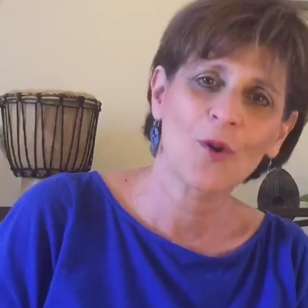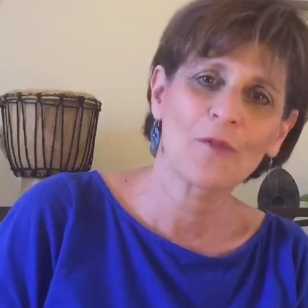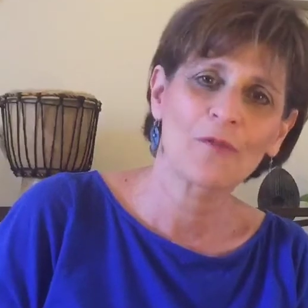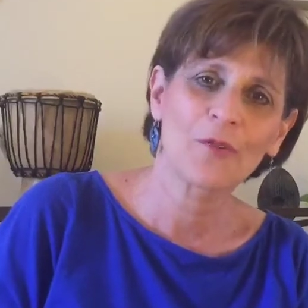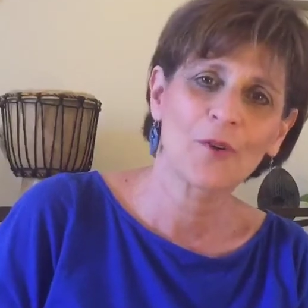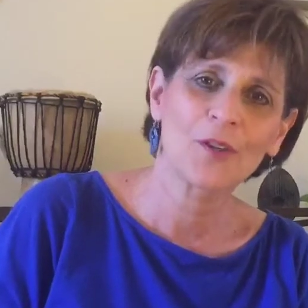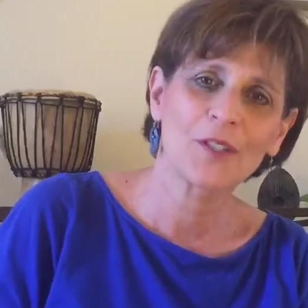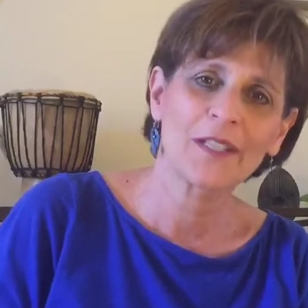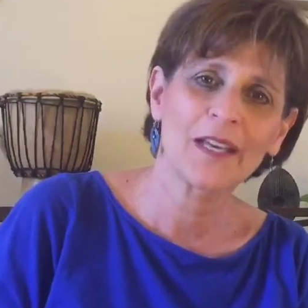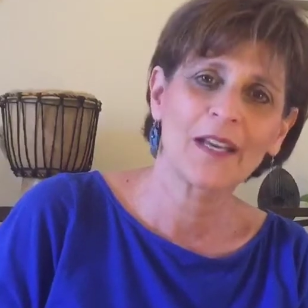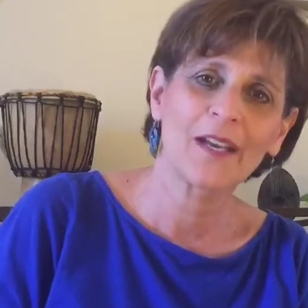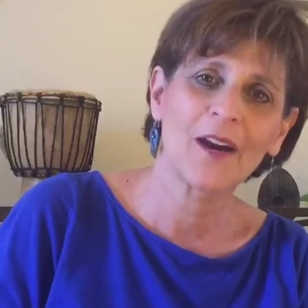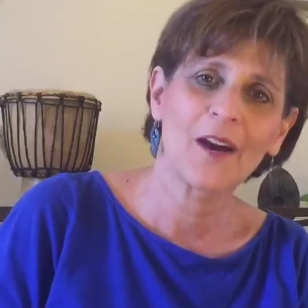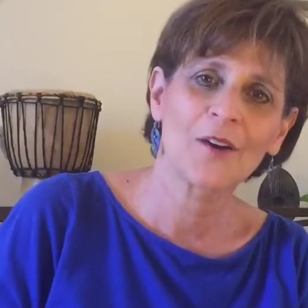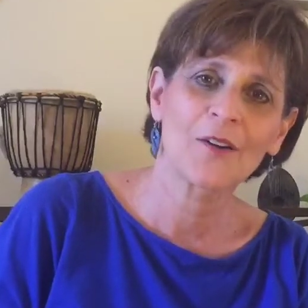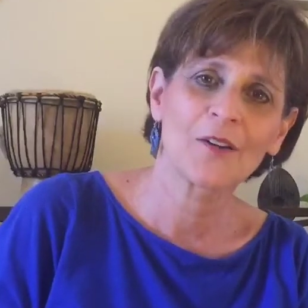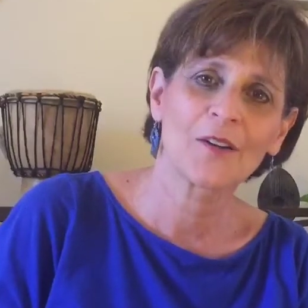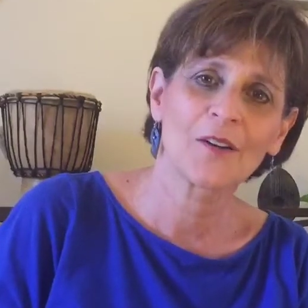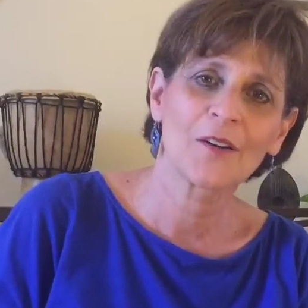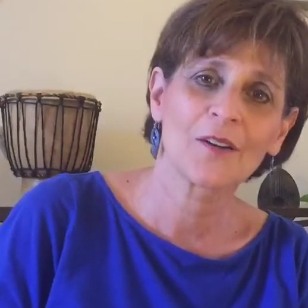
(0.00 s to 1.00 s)
Rocaforte
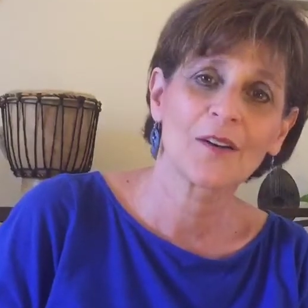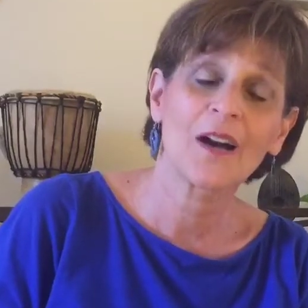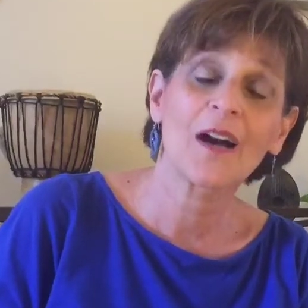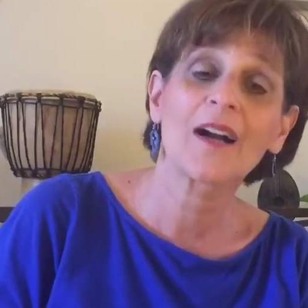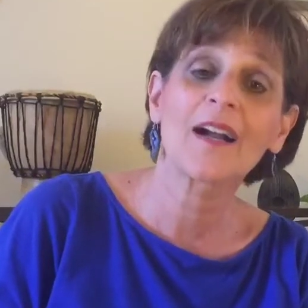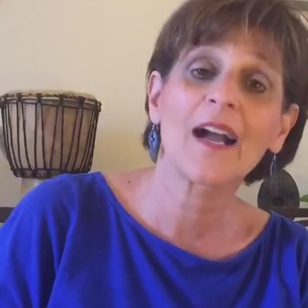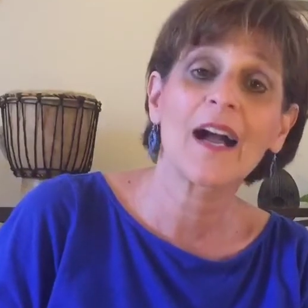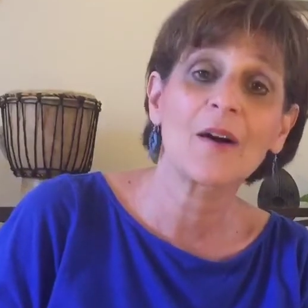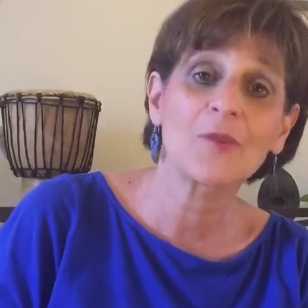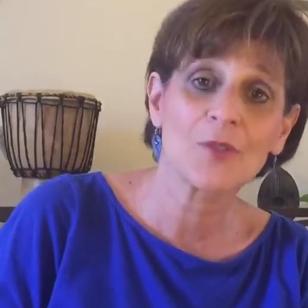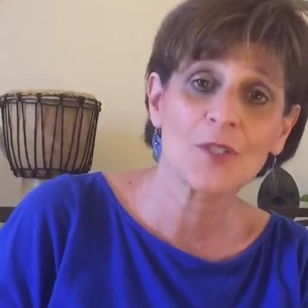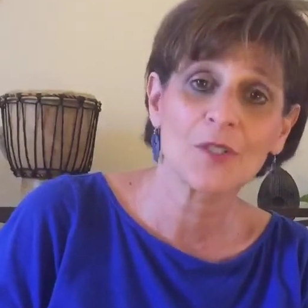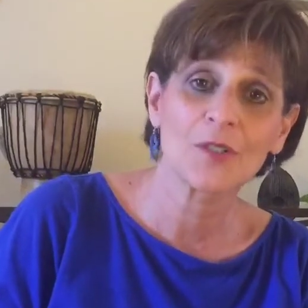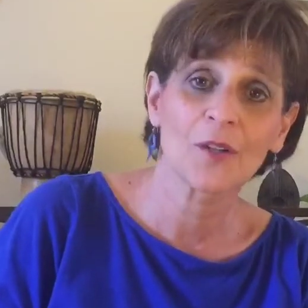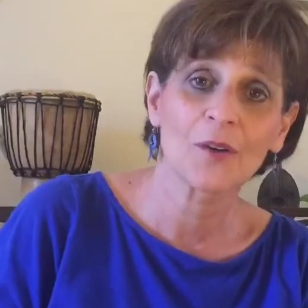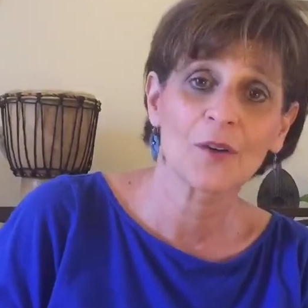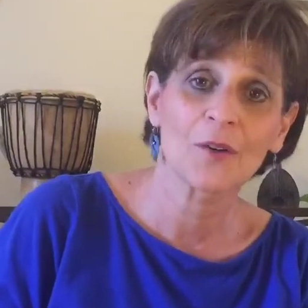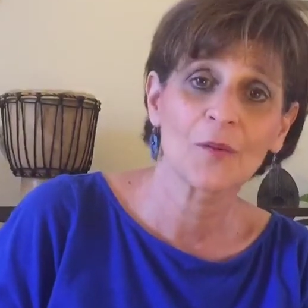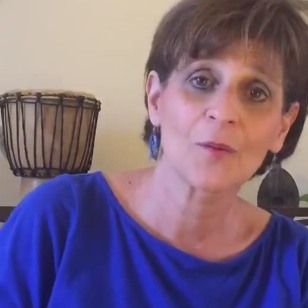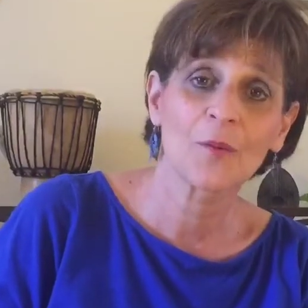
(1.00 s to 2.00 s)
Gardner, a
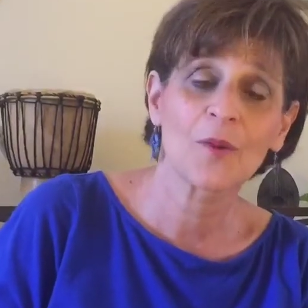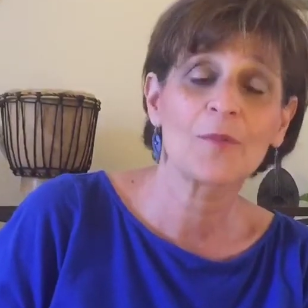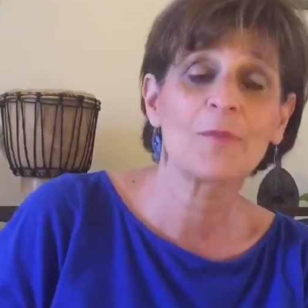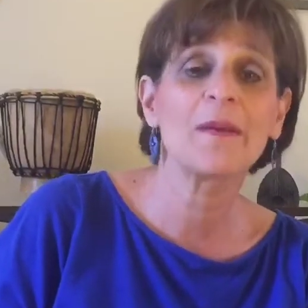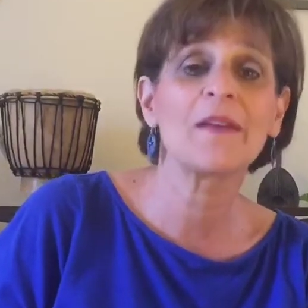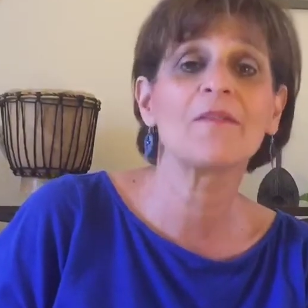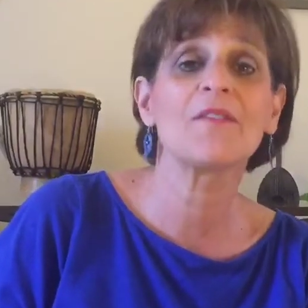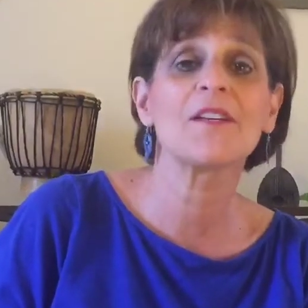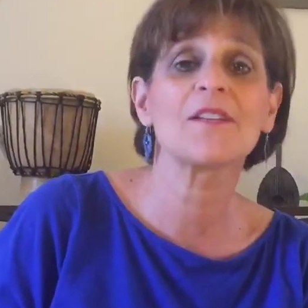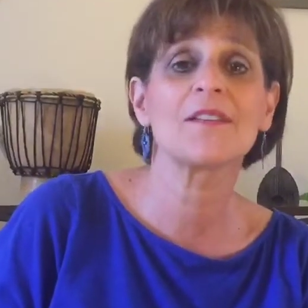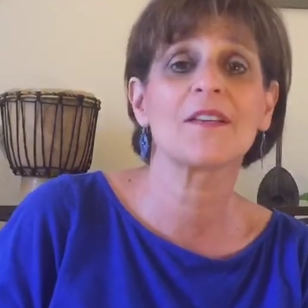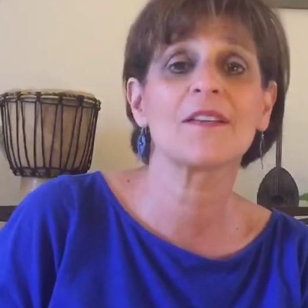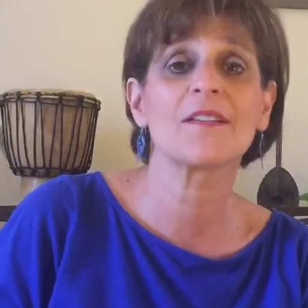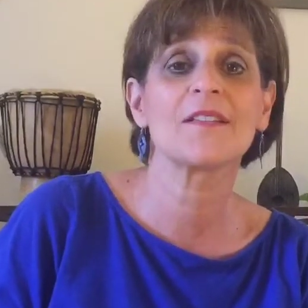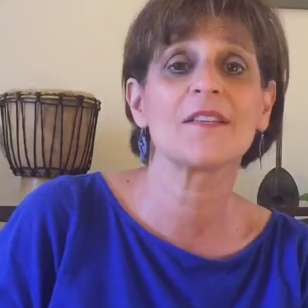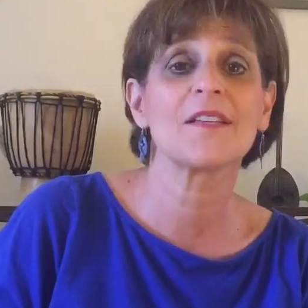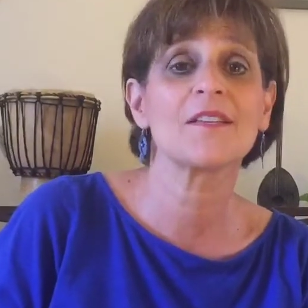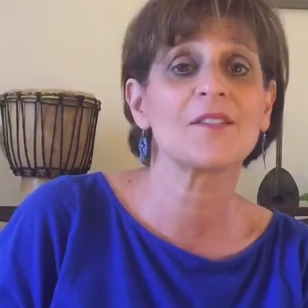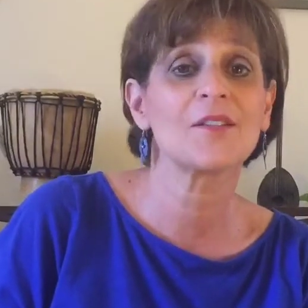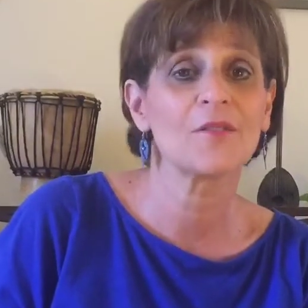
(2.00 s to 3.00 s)
counselor with
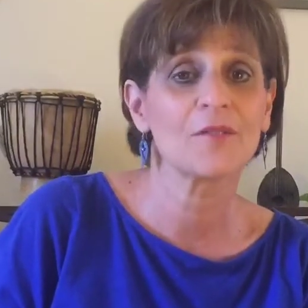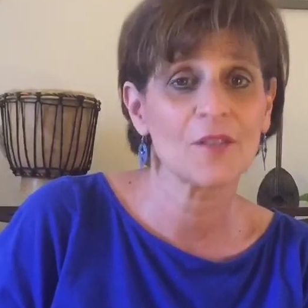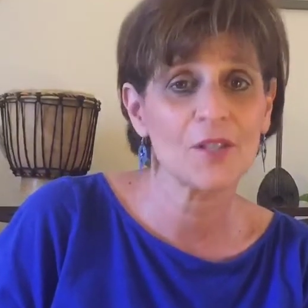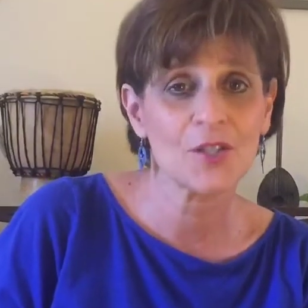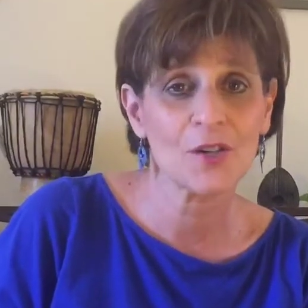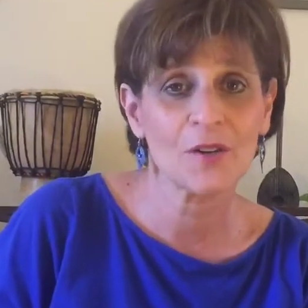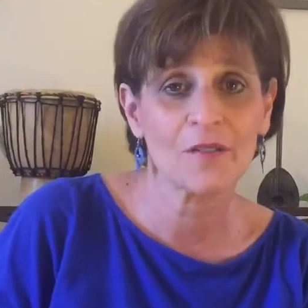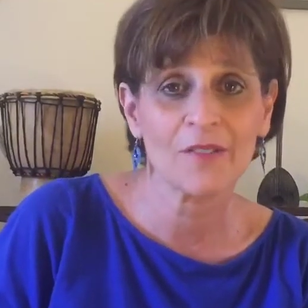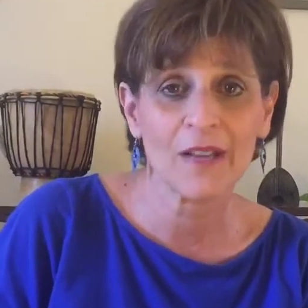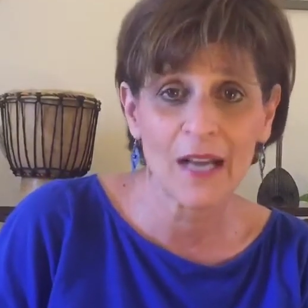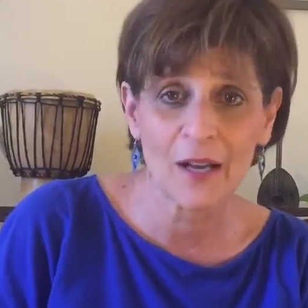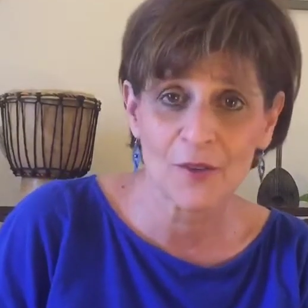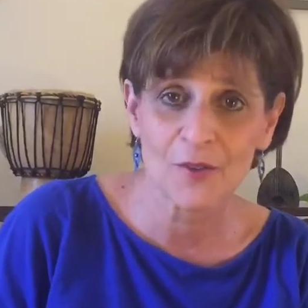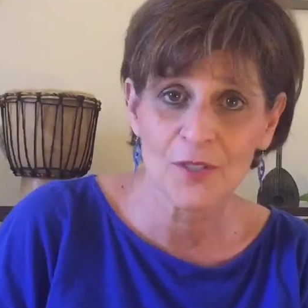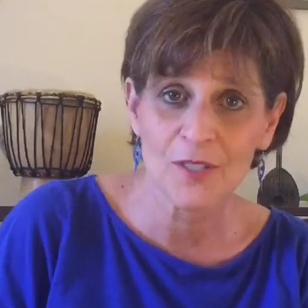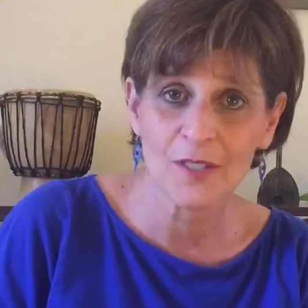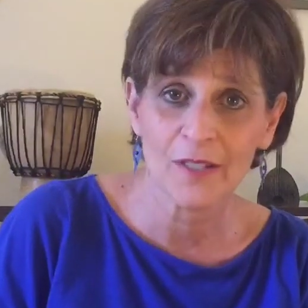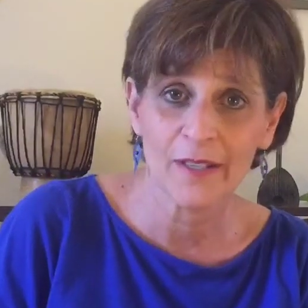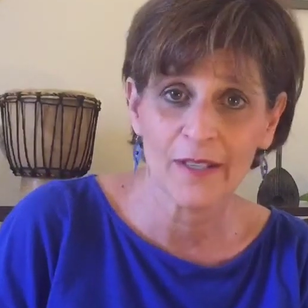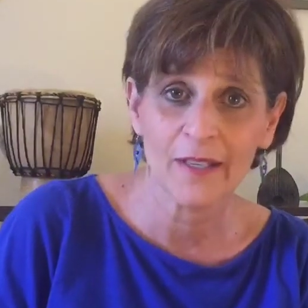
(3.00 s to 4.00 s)
PVCC's Division of
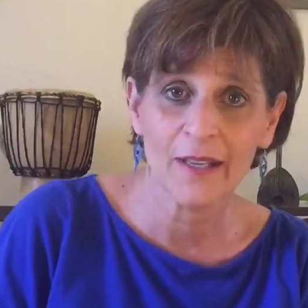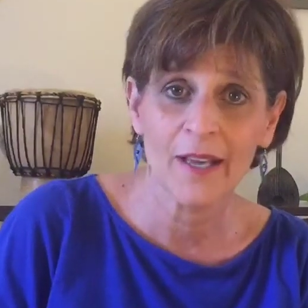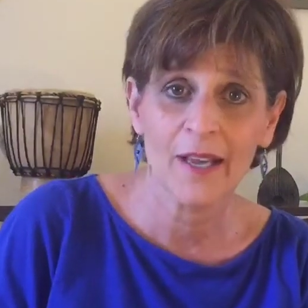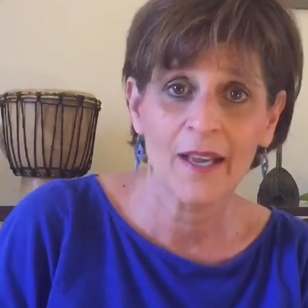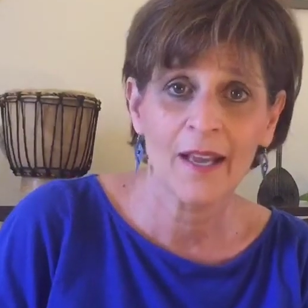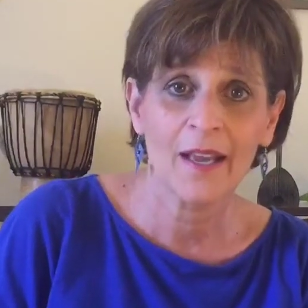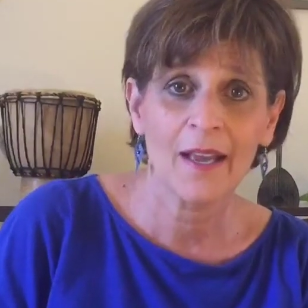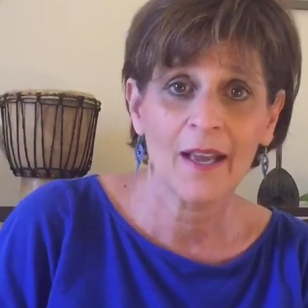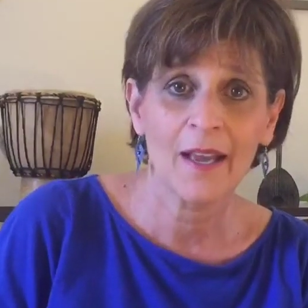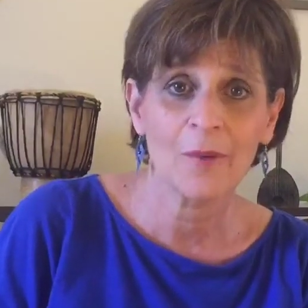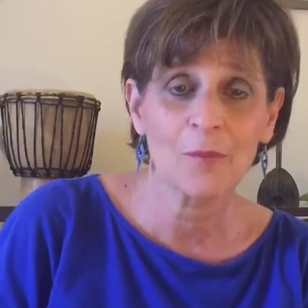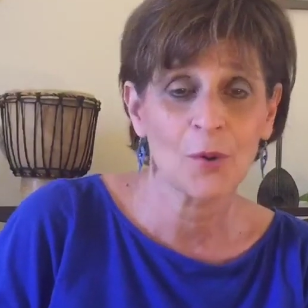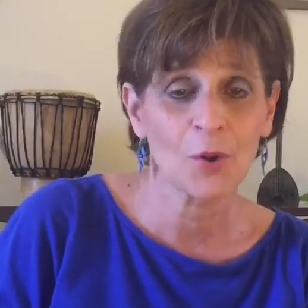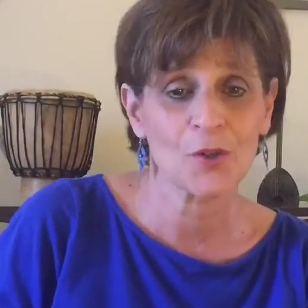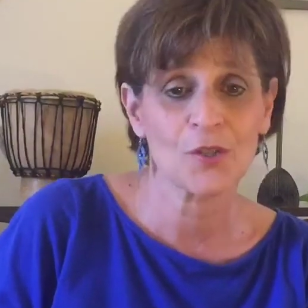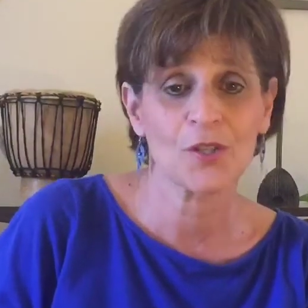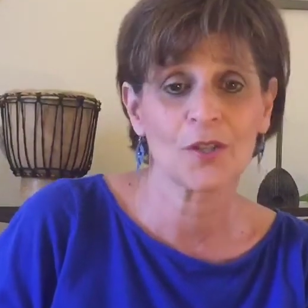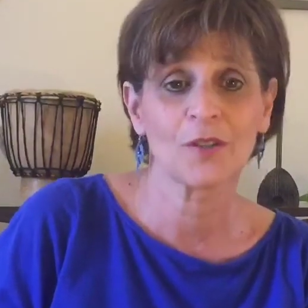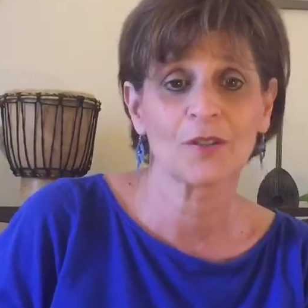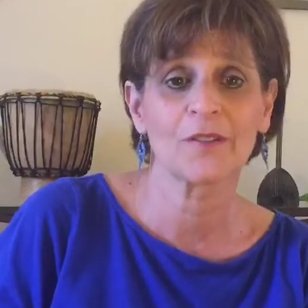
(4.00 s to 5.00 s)
Counseling and
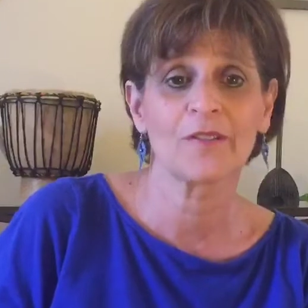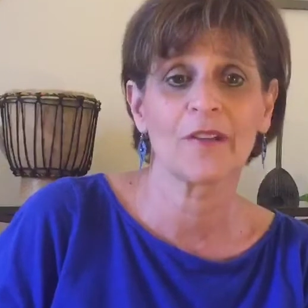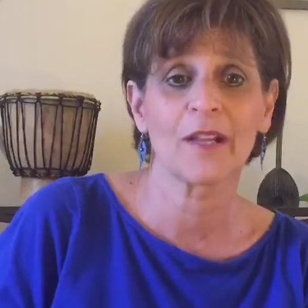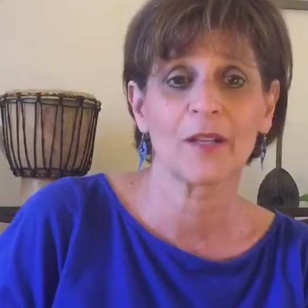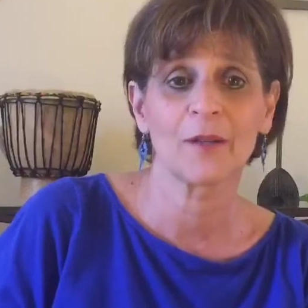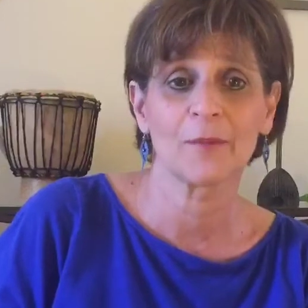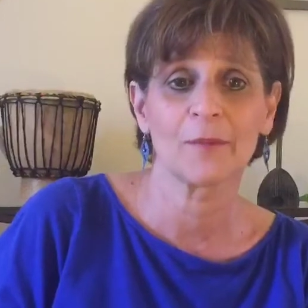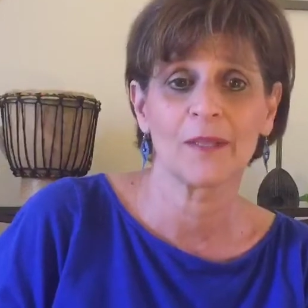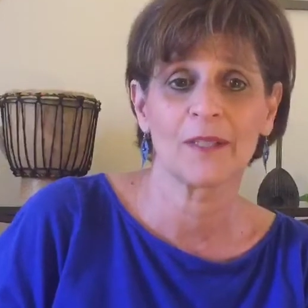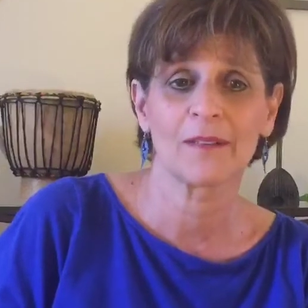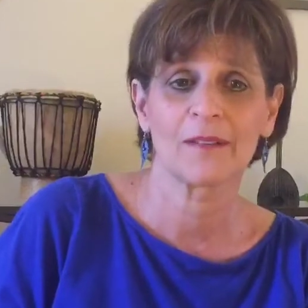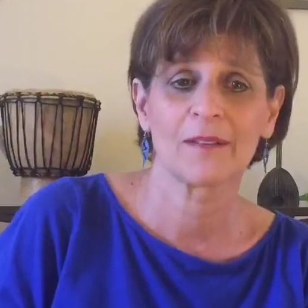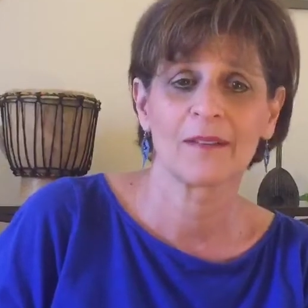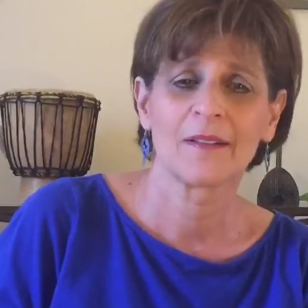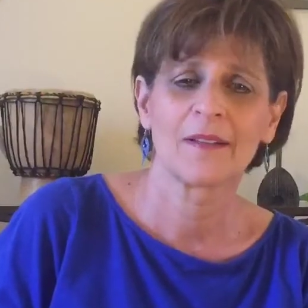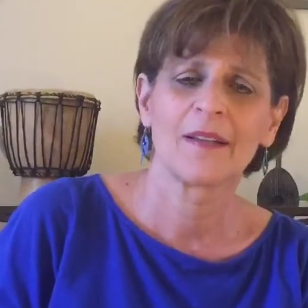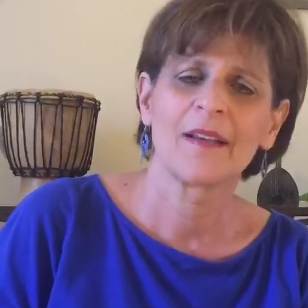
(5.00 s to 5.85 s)
Personal Development.